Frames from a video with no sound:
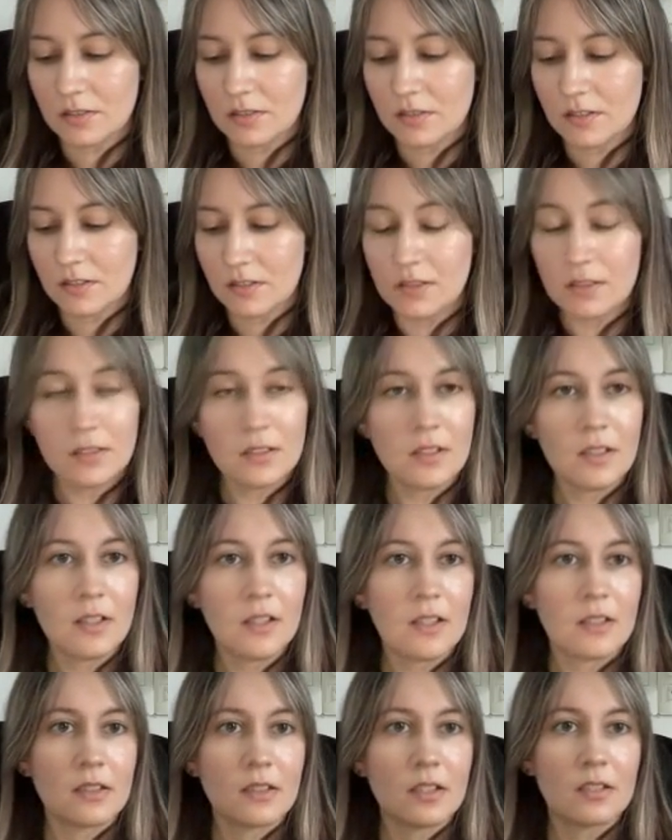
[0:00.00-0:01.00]
Yeah,
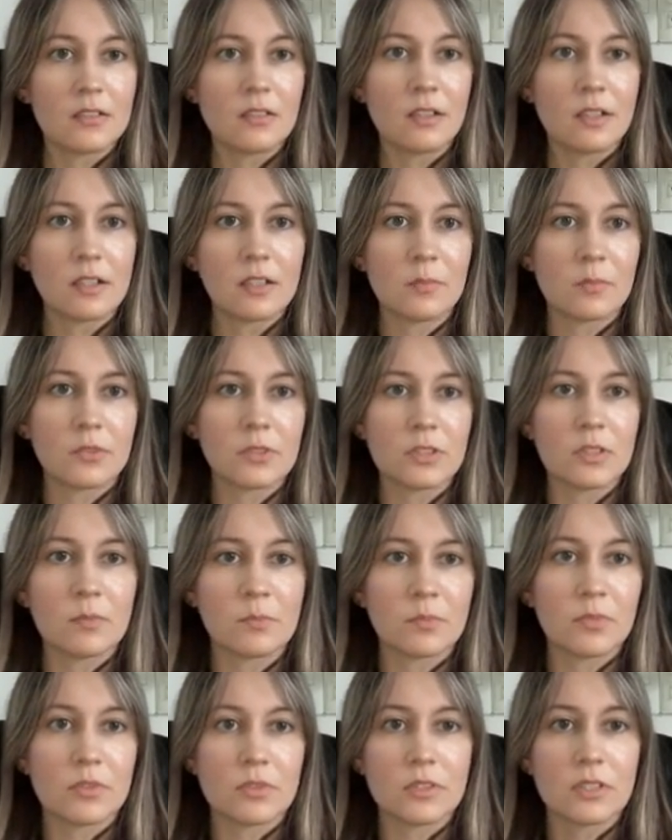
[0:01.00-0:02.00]
that's like the most
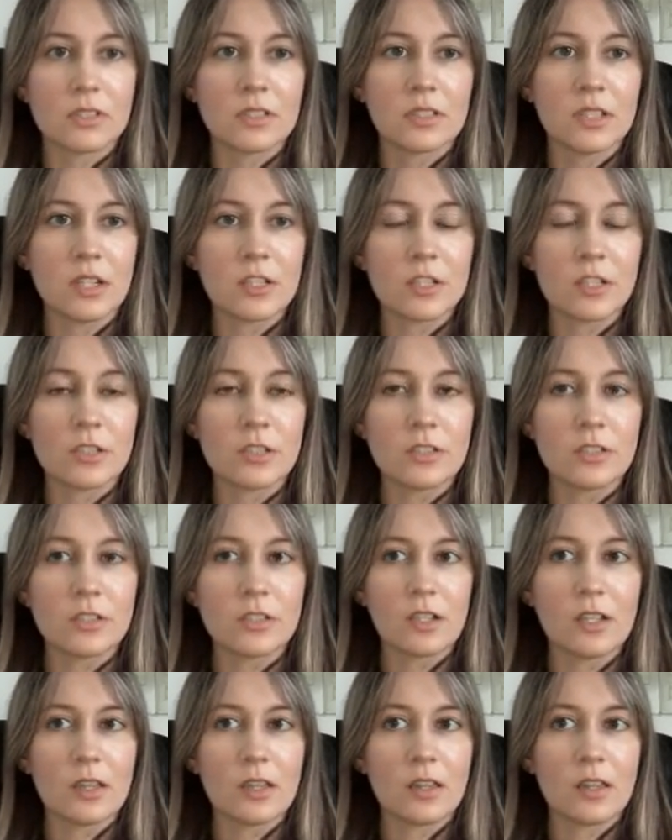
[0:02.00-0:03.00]
important sections,
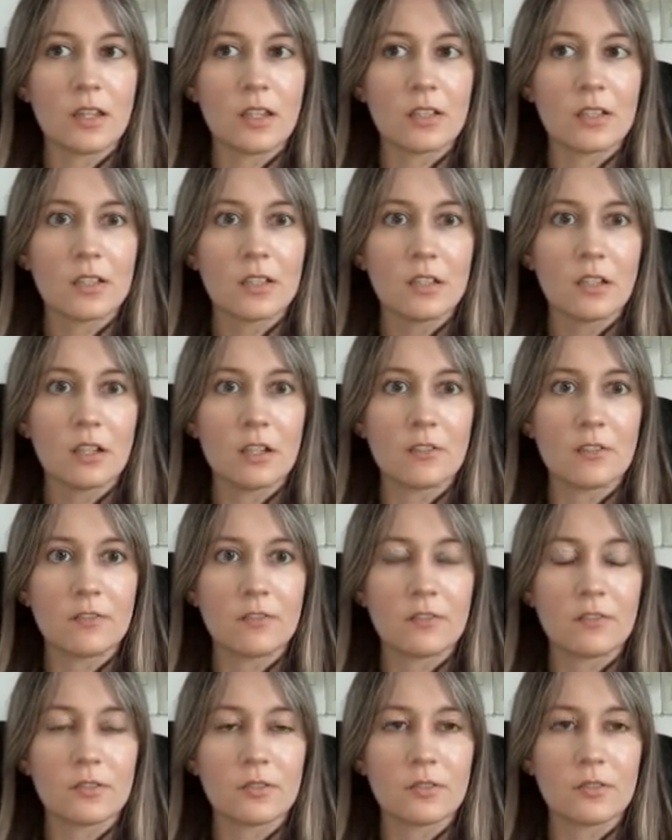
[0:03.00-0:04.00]
and that's enough
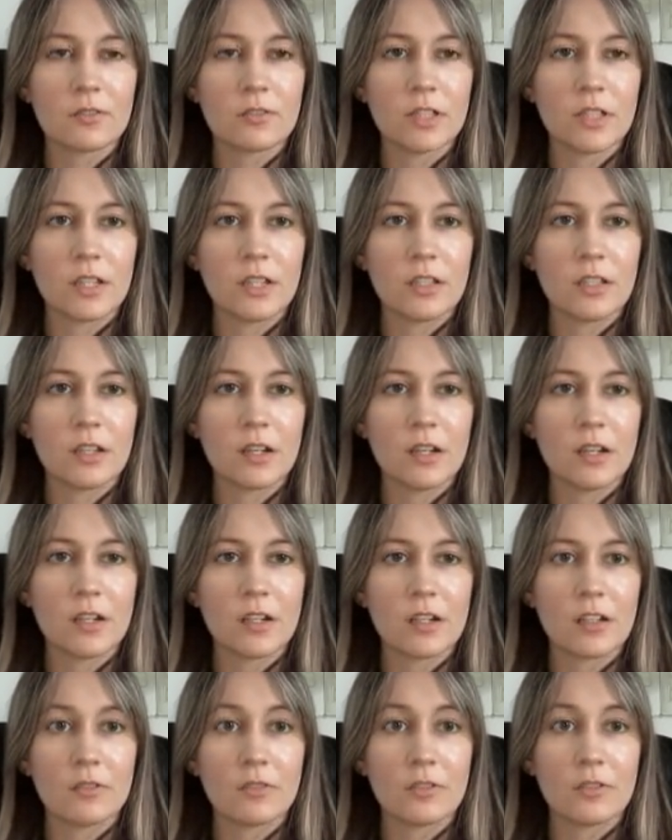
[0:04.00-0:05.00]
to create high
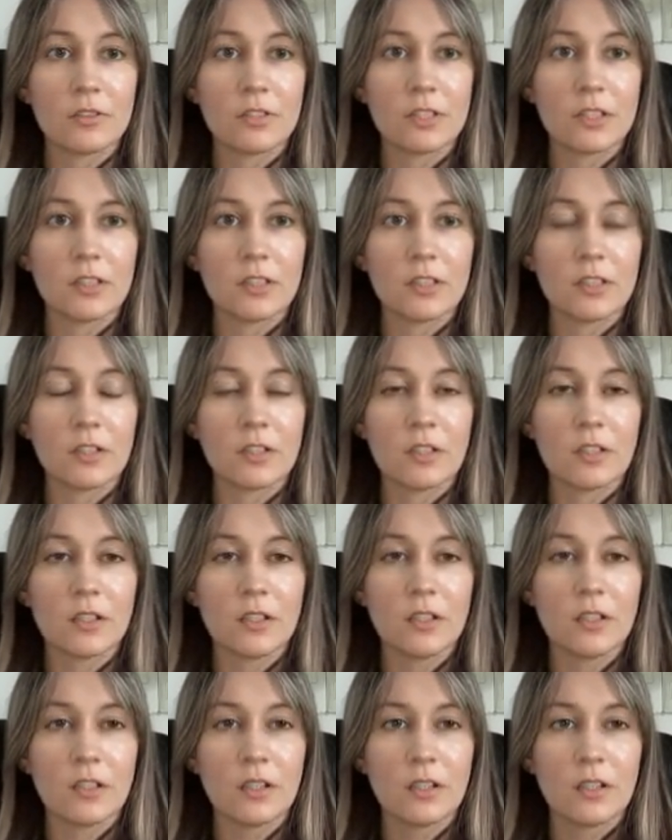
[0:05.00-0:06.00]
converting
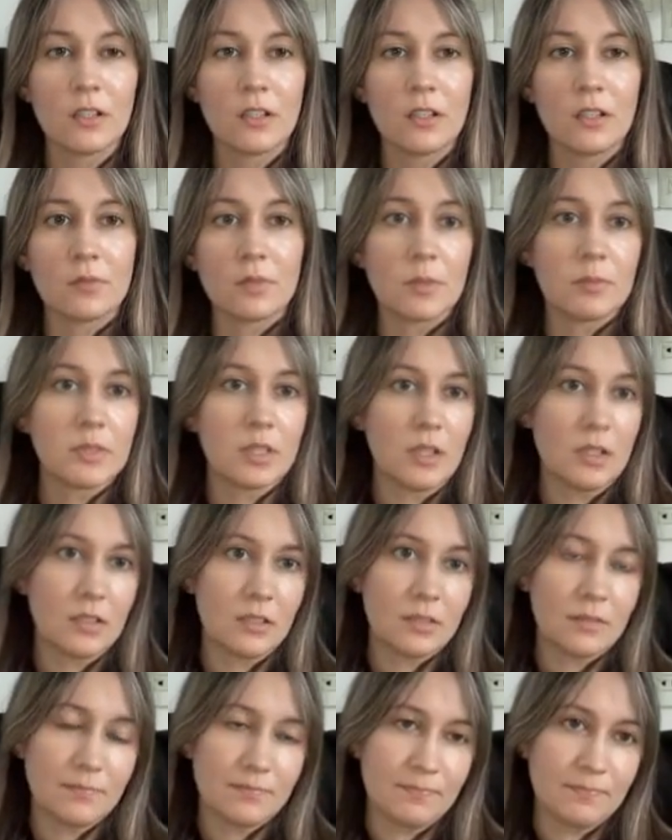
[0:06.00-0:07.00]

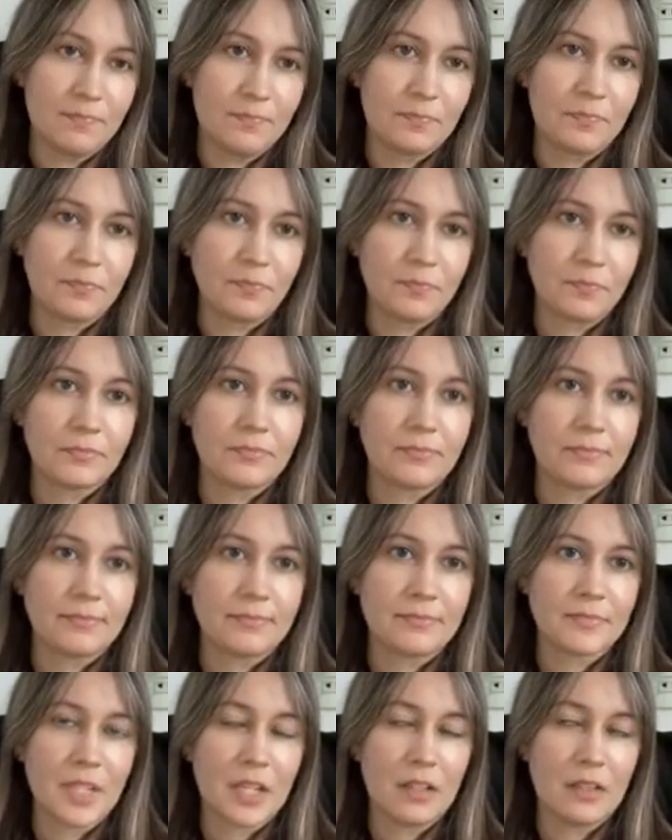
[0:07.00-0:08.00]
website
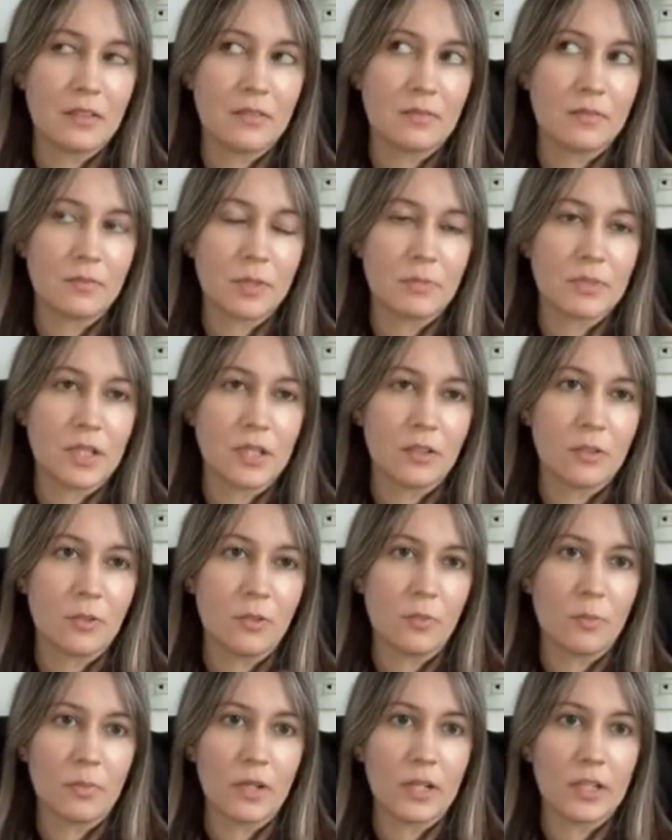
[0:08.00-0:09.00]
and website
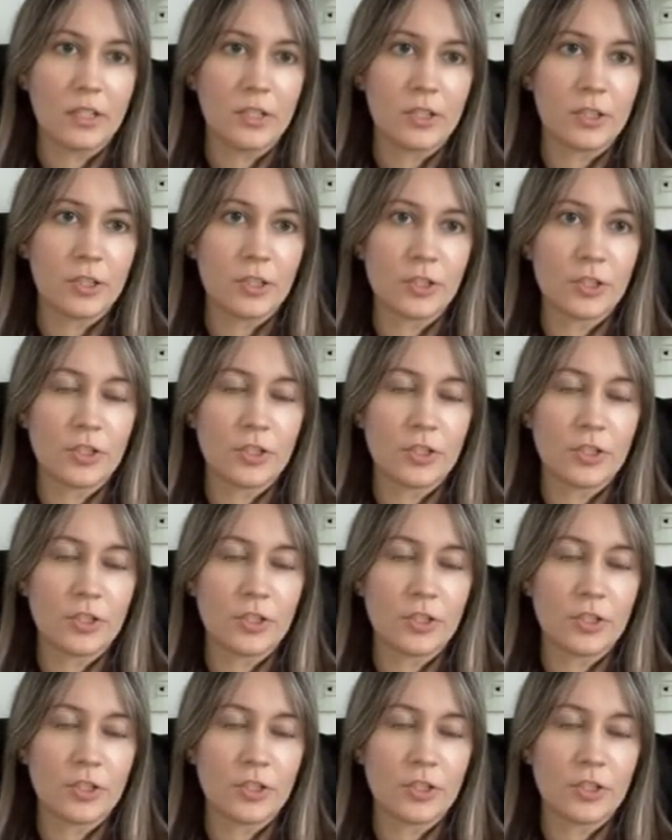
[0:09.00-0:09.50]
homepage.